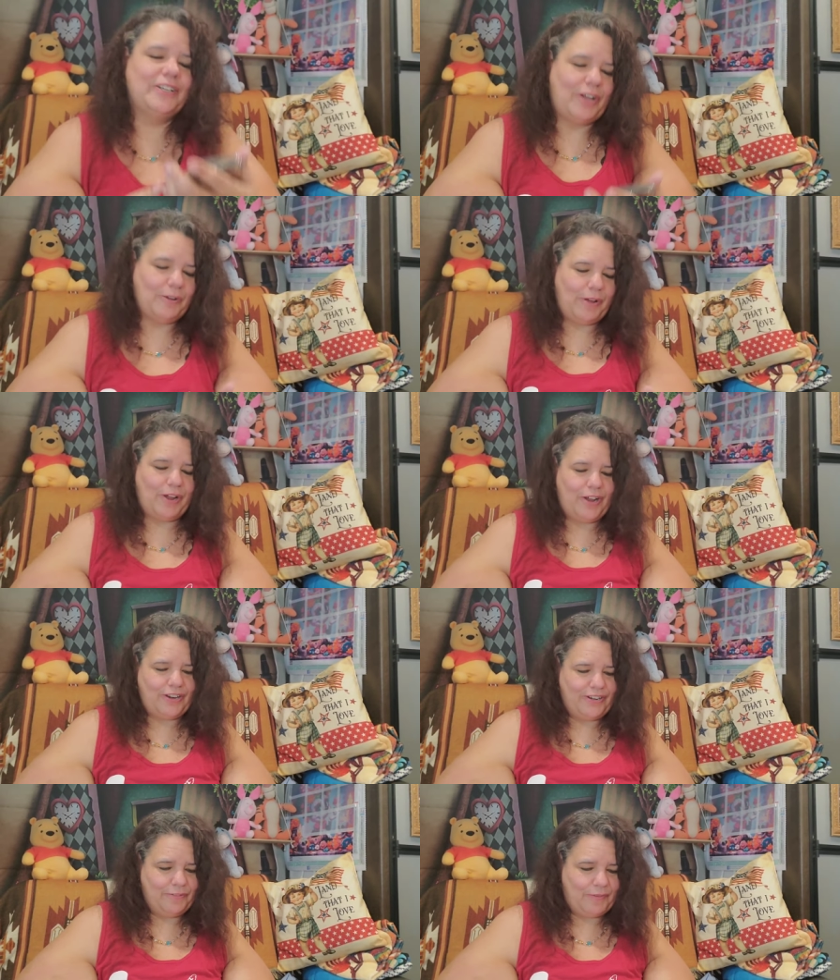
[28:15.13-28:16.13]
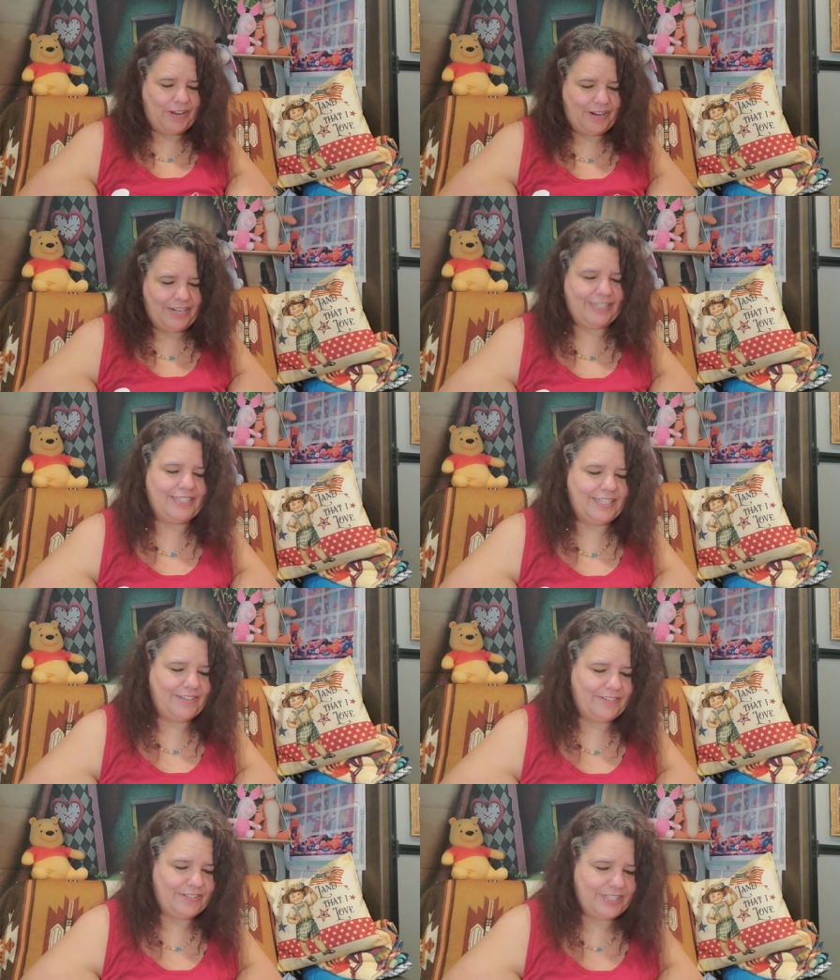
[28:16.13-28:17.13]
I got her in my cart,
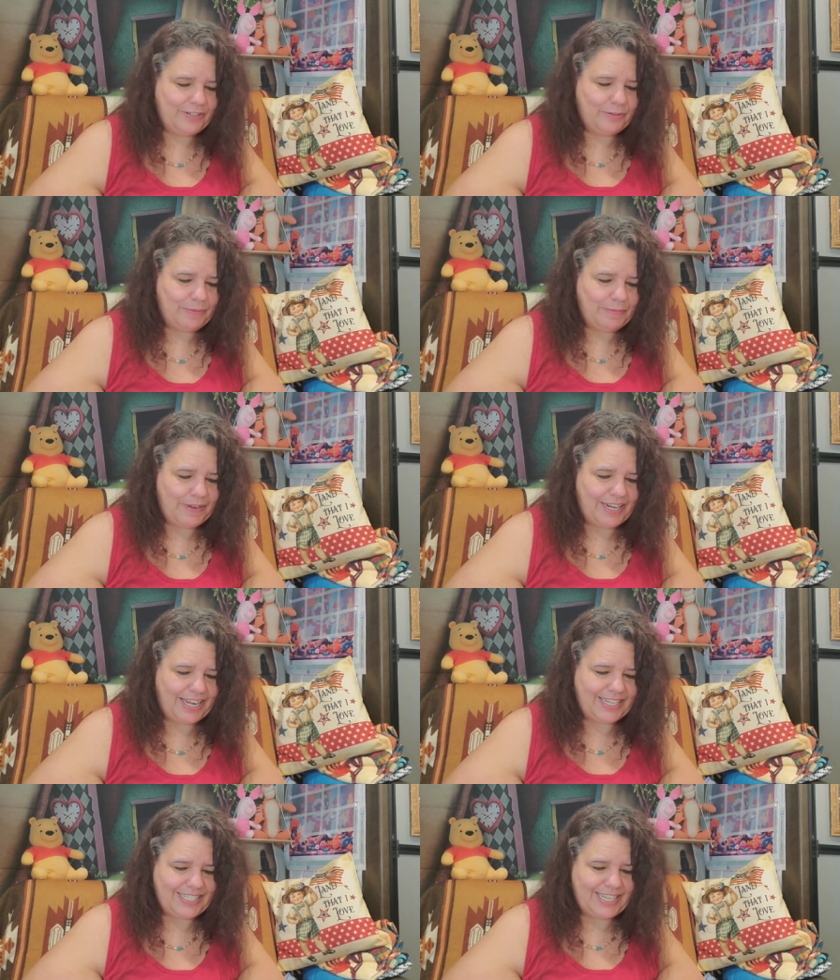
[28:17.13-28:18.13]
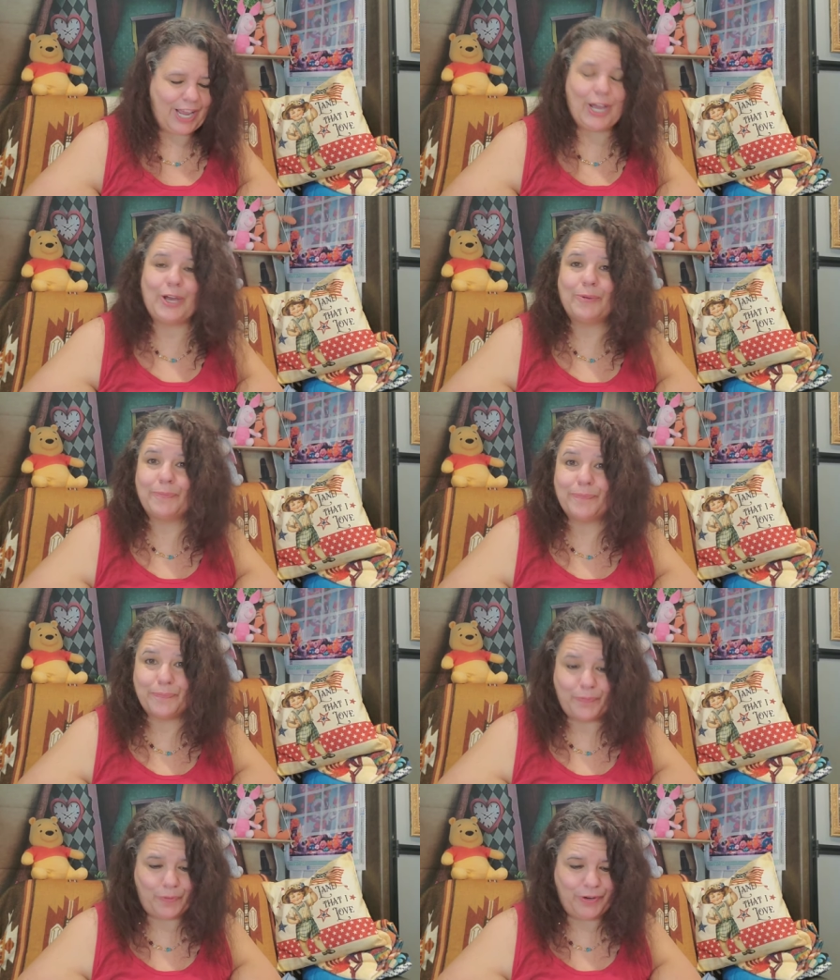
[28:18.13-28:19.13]
so she will be my next
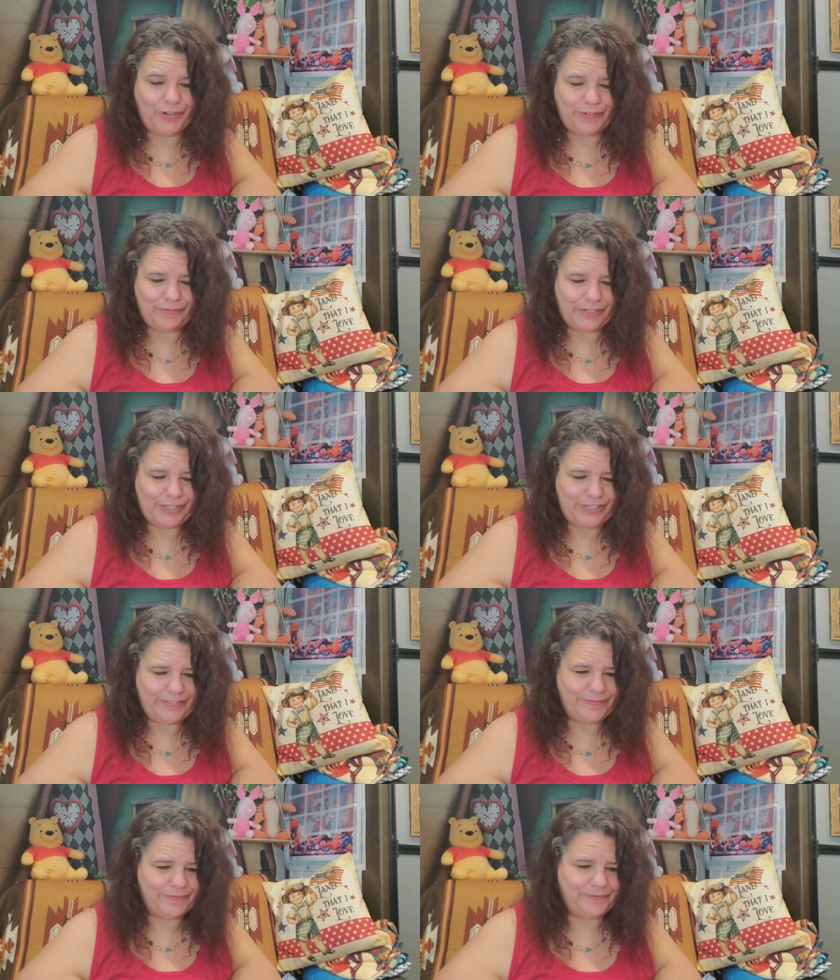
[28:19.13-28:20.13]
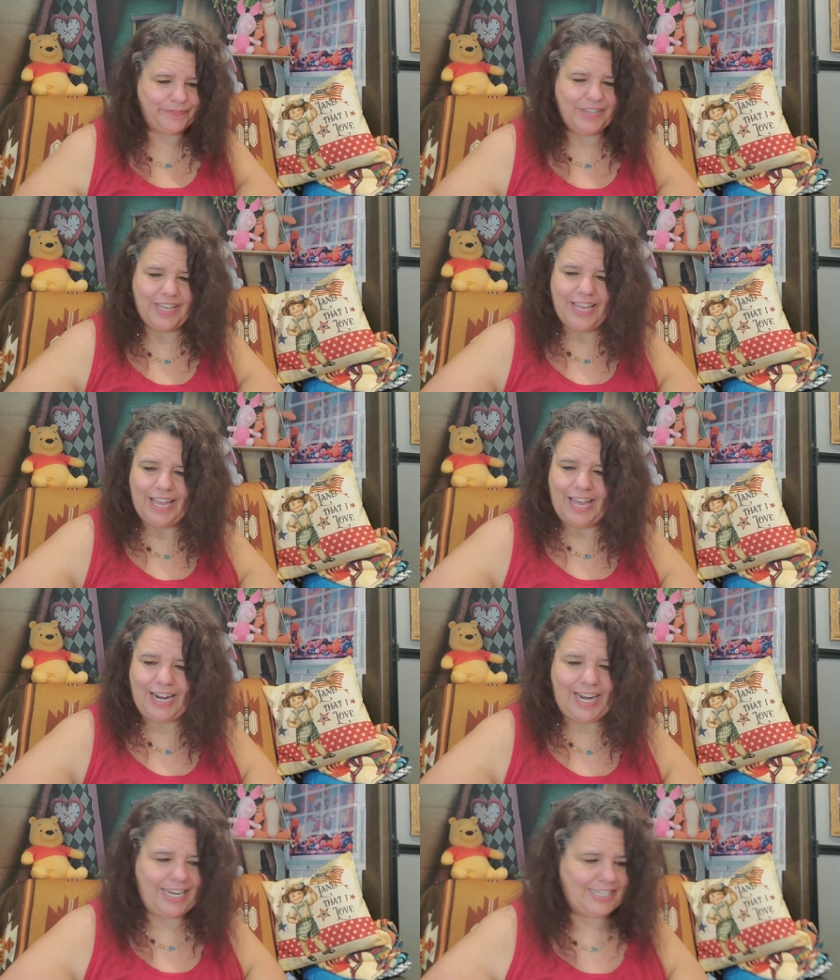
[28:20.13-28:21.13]
order for sure. All
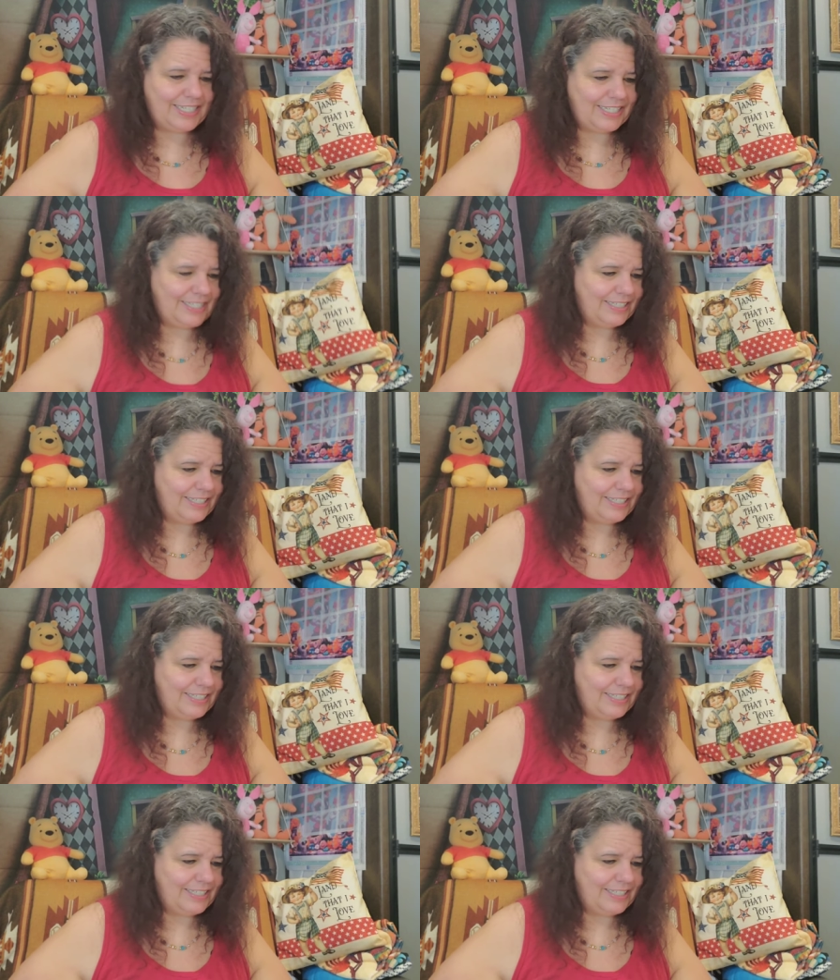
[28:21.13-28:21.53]
right.